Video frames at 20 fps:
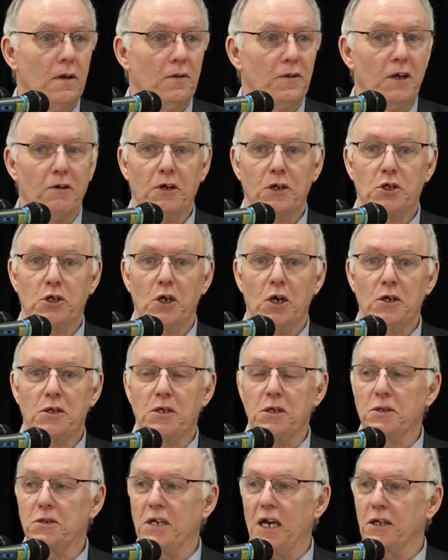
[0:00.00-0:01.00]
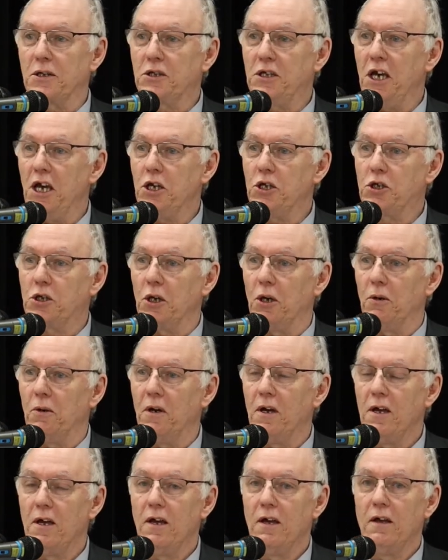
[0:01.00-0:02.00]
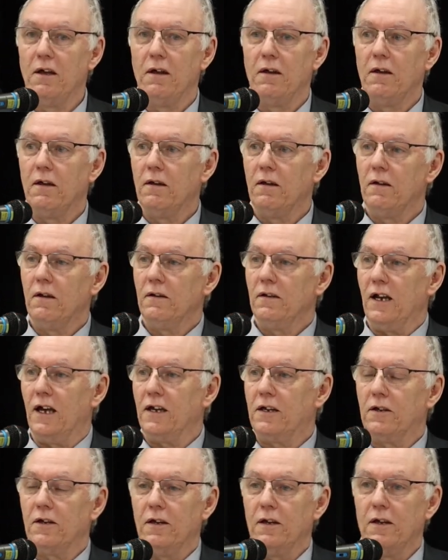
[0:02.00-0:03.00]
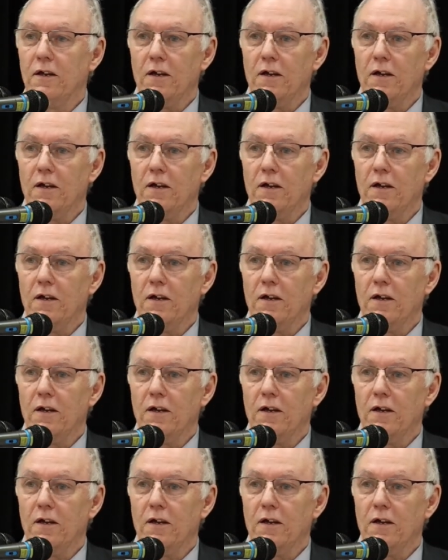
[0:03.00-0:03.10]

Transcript: There are churches that teach you, like